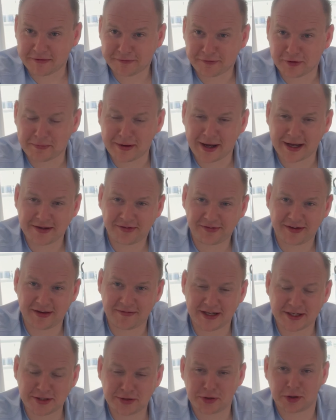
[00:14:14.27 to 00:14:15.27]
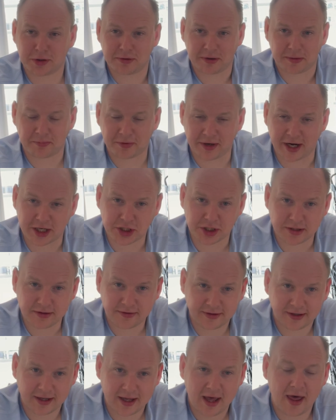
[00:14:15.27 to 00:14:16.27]
for my 72-hour
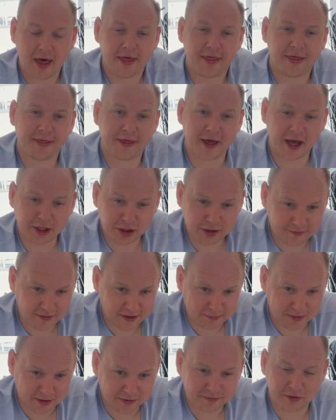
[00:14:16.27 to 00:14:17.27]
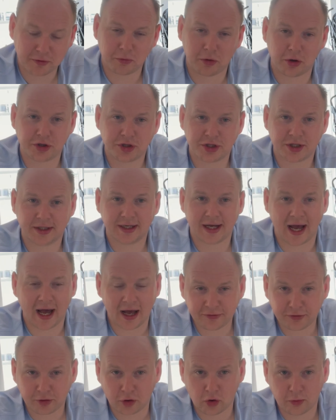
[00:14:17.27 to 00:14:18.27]
impressions. Thank you very much for watching.
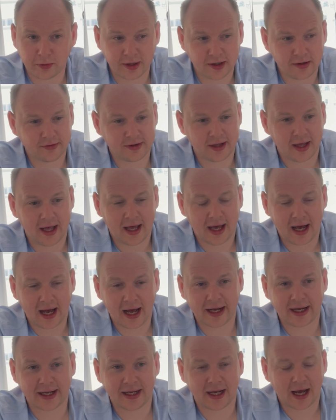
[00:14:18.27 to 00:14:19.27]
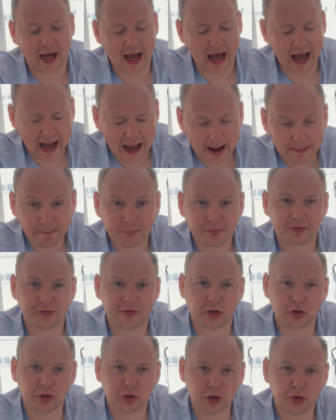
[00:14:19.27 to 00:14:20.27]
As always, I
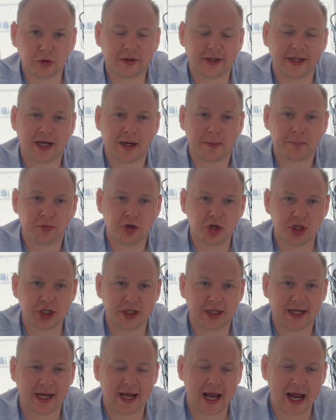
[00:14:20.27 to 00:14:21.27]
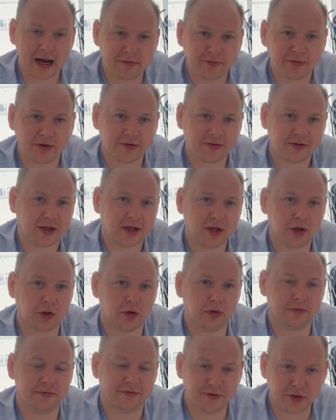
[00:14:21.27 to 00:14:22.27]
absolutely appreciate every
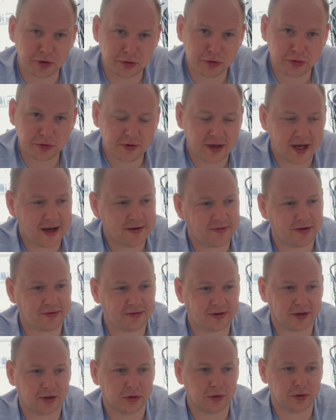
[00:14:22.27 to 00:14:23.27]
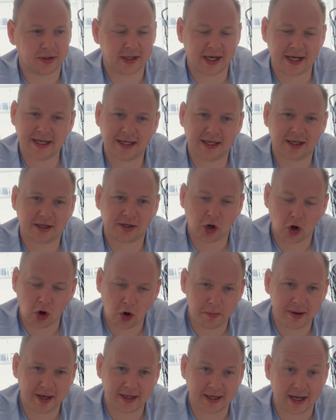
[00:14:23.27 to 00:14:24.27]
single view, every single like,
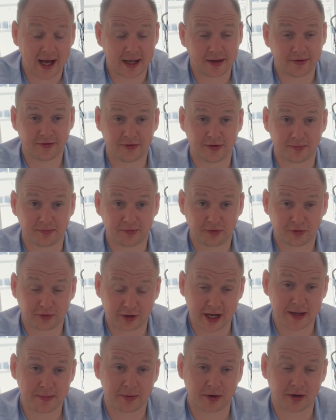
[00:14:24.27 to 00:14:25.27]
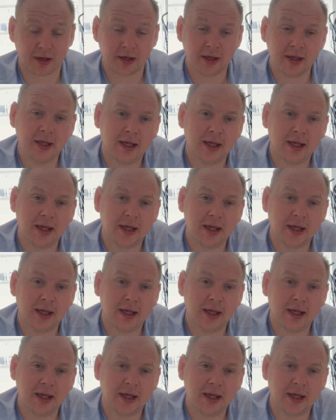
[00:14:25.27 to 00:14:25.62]
comment and subscriber.